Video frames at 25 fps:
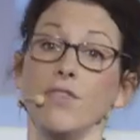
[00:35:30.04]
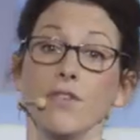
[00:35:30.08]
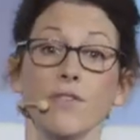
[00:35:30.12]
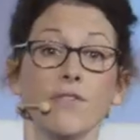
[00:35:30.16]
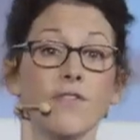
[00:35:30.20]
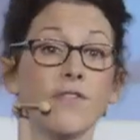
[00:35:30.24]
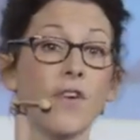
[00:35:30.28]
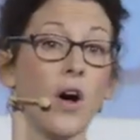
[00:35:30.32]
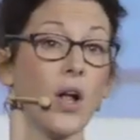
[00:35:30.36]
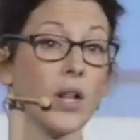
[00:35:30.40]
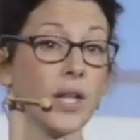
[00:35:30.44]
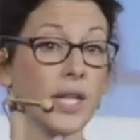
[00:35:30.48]
you
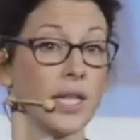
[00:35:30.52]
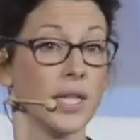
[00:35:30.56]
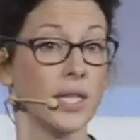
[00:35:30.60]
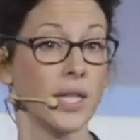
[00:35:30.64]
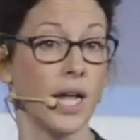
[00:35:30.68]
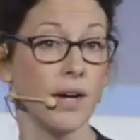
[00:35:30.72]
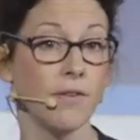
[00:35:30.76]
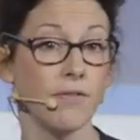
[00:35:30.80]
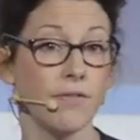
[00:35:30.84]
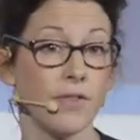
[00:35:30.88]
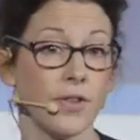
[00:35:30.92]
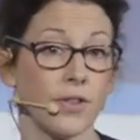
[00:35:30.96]
fall in
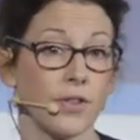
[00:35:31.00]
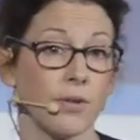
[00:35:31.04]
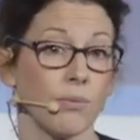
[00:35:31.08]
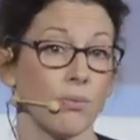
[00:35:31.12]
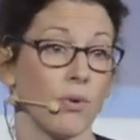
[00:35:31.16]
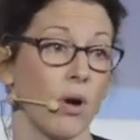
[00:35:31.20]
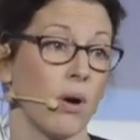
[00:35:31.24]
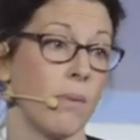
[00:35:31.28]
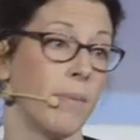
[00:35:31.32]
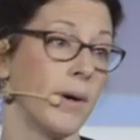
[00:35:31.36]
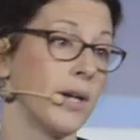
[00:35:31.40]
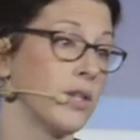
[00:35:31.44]
love with the
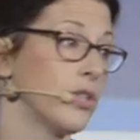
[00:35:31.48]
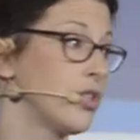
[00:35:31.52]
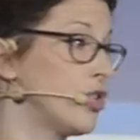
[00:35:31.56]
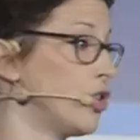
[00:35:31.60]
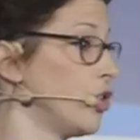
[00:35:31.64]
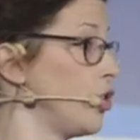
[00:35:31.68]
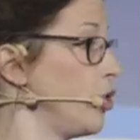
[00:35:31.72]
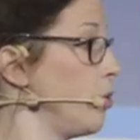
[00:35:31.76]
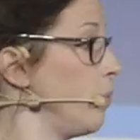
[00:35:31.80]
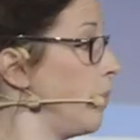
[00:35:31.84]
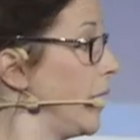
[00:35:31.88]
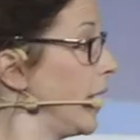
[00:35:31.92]
robot,
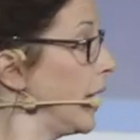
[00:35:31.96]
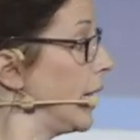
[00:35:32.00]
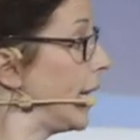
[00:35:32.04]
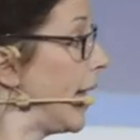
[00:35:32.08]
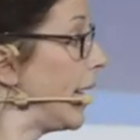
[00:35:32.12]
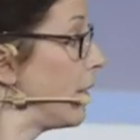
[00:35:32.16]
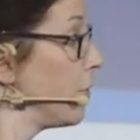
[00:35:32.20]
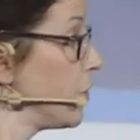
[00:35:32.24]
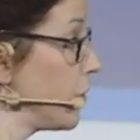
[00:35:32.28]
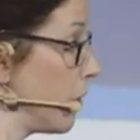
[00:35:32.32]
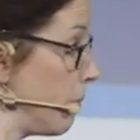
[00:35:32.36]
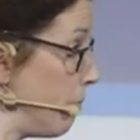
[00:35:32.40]
should you be allowed to